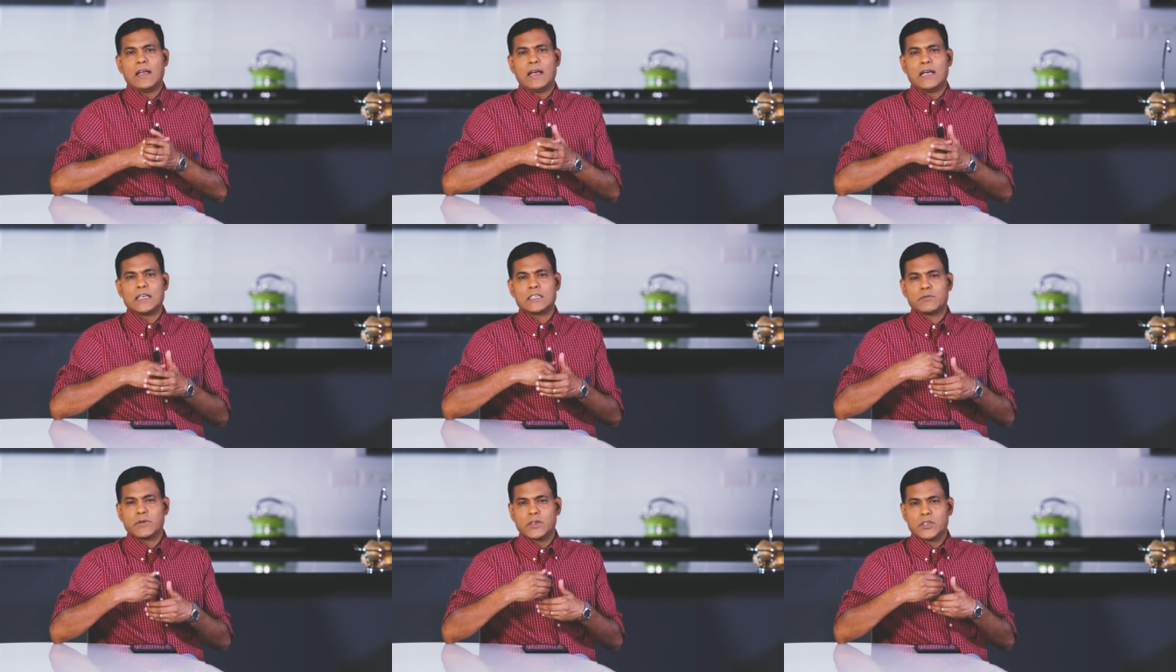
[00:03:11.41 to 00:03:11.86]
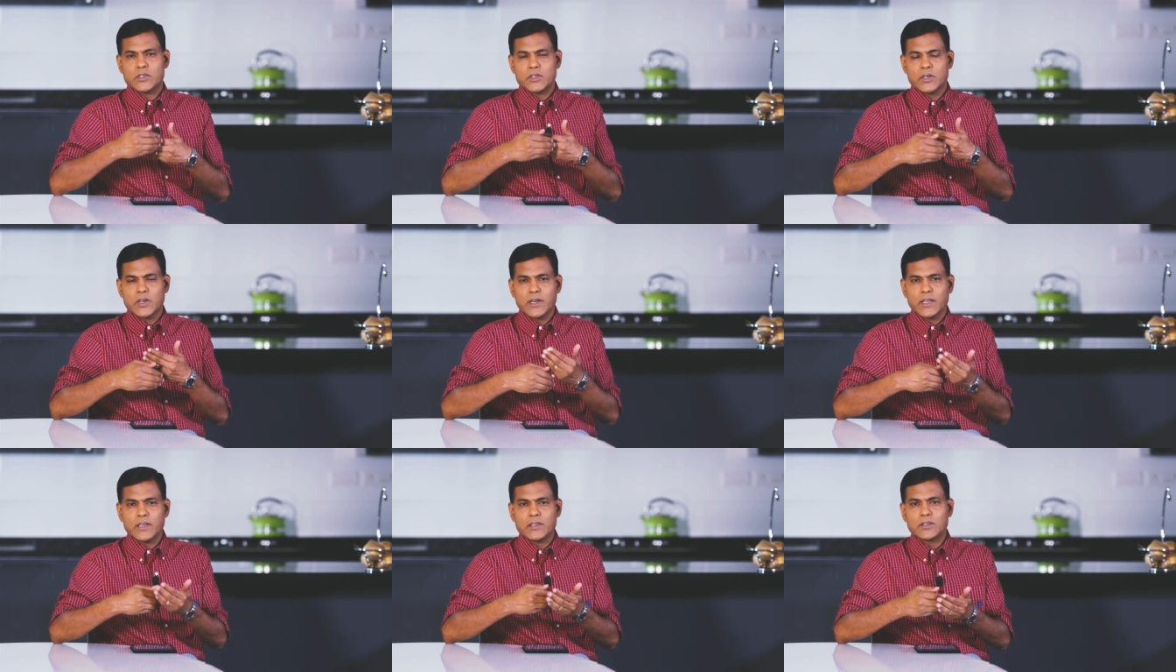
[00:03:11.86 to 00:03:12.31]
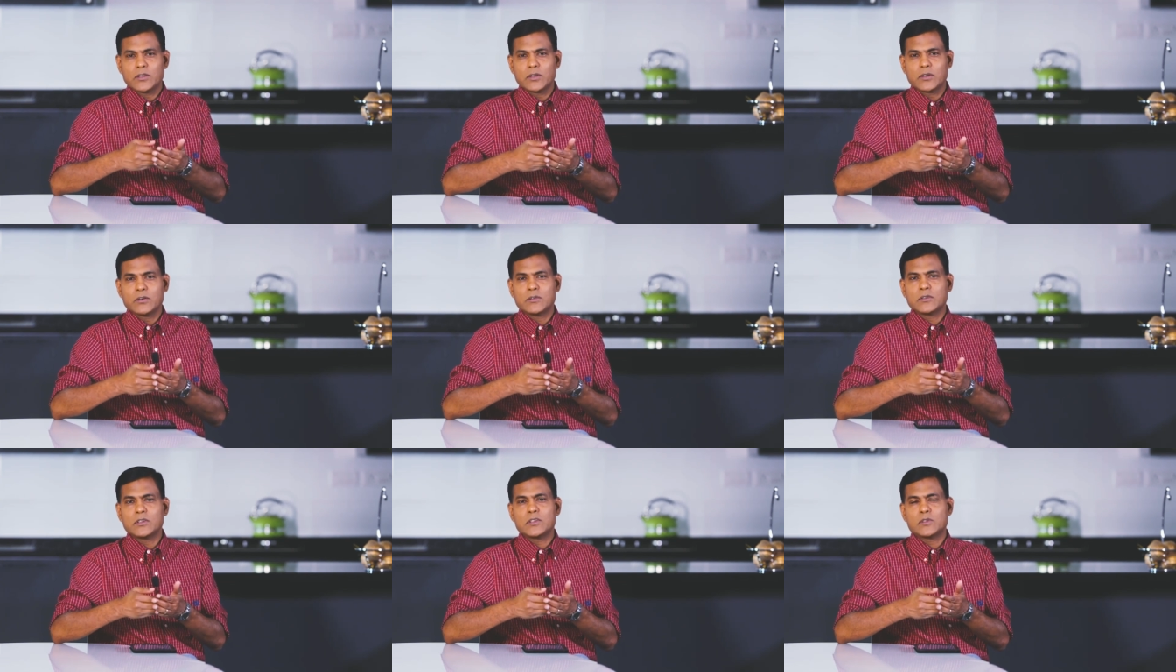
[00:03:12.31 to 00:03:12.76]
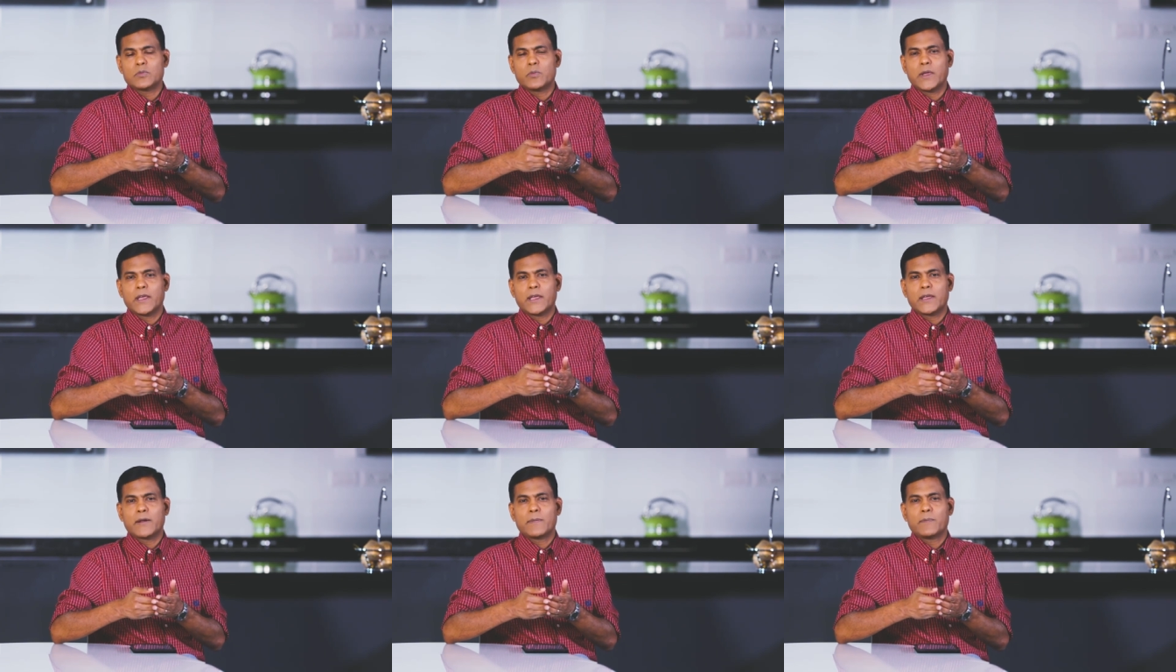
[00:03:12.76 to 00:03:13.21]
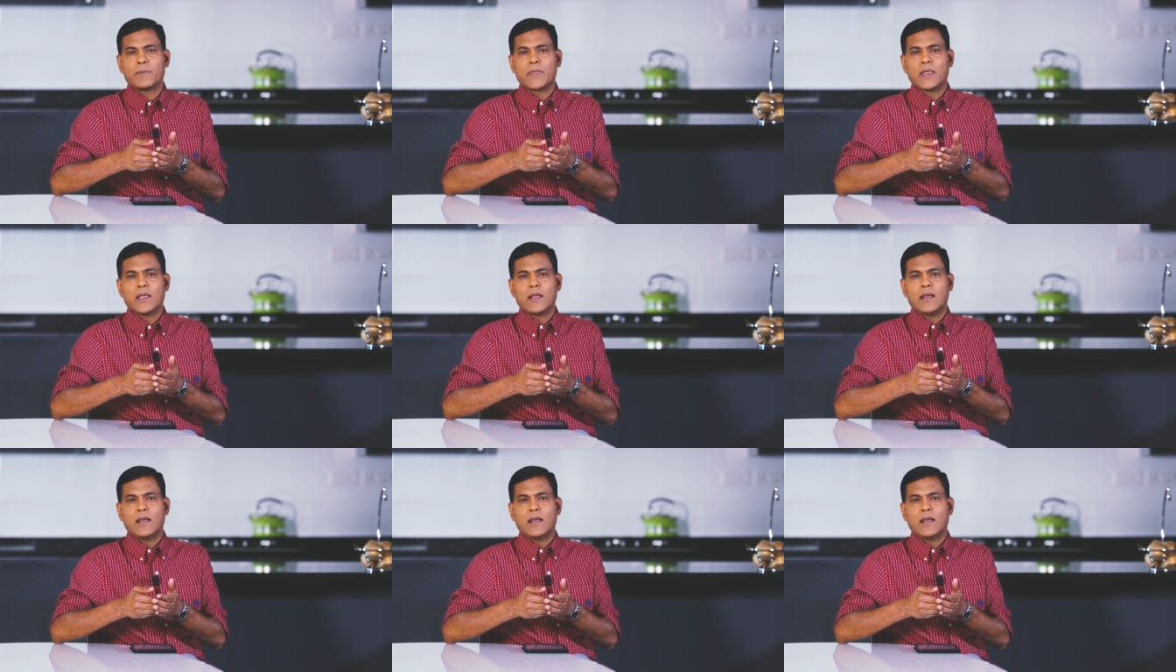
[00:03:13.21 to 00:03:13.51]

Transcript: As we journey through this week,